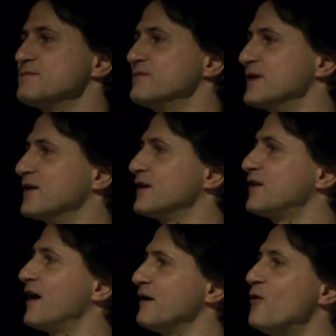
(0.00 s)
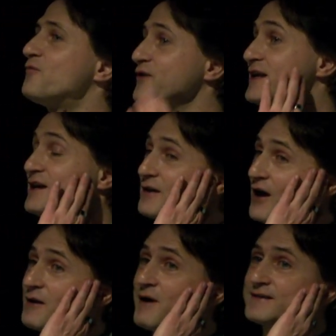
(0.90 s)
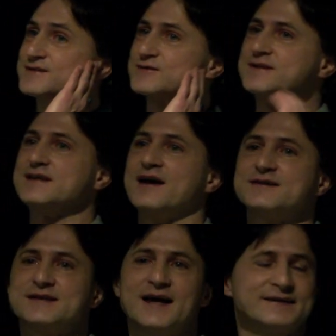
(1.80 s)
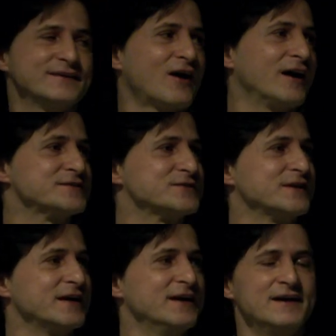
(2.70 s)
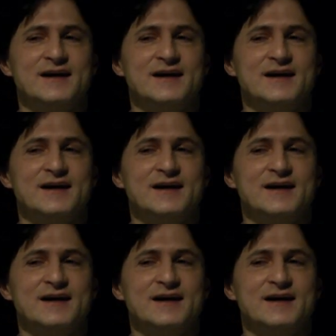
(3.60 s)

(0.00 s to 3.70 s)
we're going to hopefully hear a lot about this also in the other lightning talks today